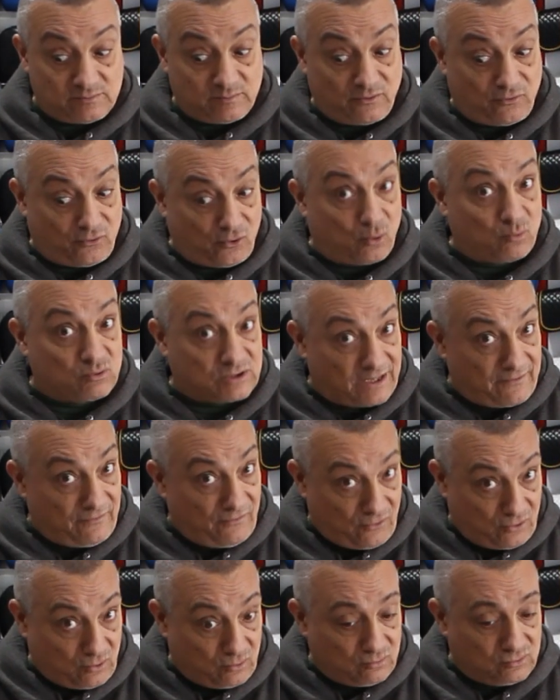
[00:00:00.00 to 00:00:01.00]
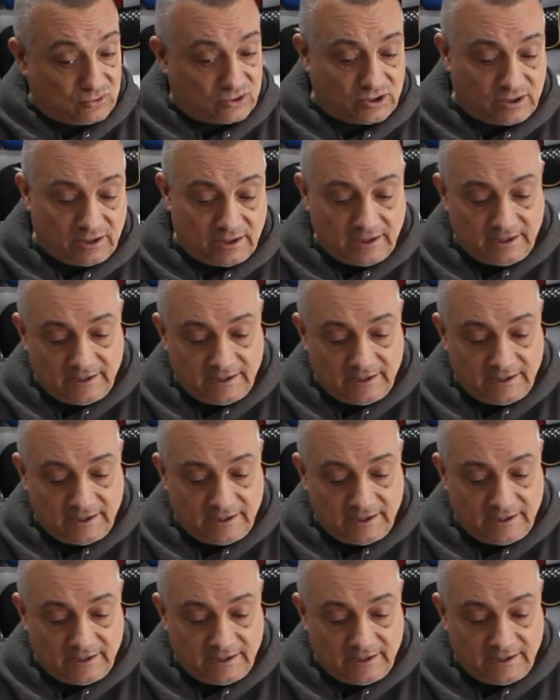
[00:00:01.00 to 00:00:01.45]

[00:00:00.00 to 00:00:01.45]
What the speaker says: with those and those.